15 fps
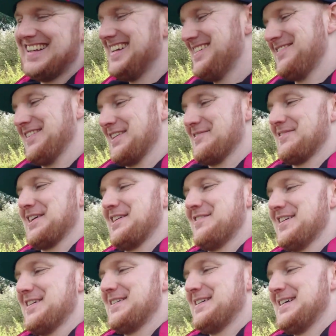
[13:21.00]
for the fun of
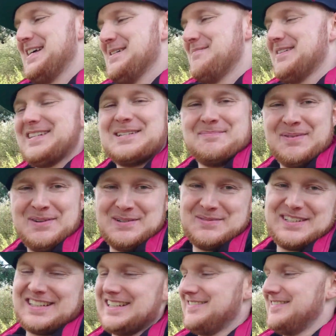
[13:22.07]
it. But it's a
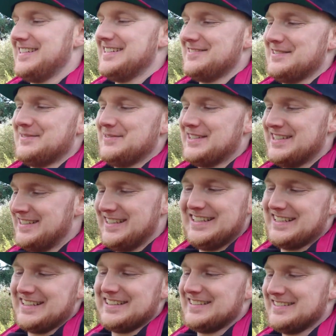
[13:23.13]
Pokemon game, right? We're
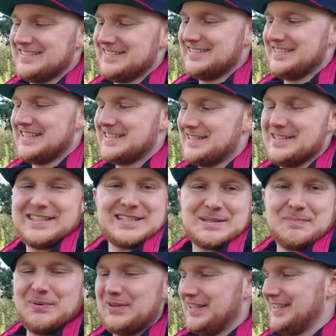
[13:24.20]
collecting. That's
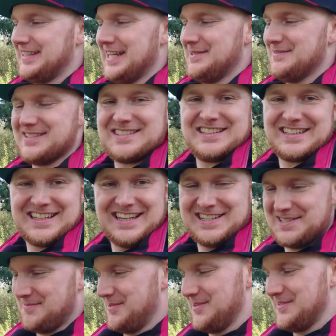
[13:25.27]
the point of the game, isn't it?
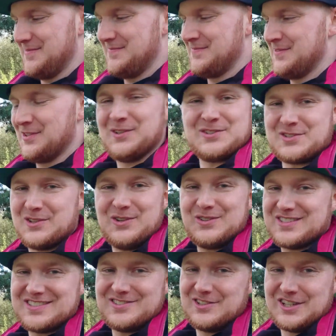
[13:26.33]
Catch them all.
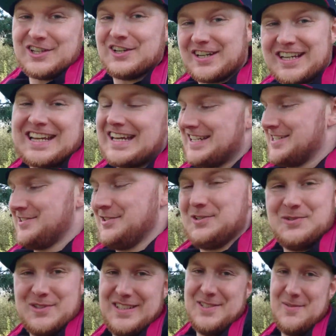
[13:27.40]
Also gotta catch the
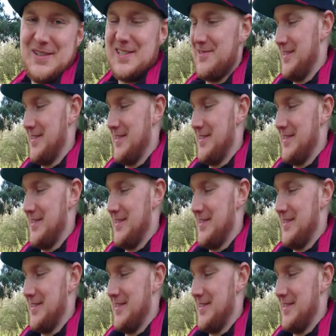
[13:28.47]
useless ones,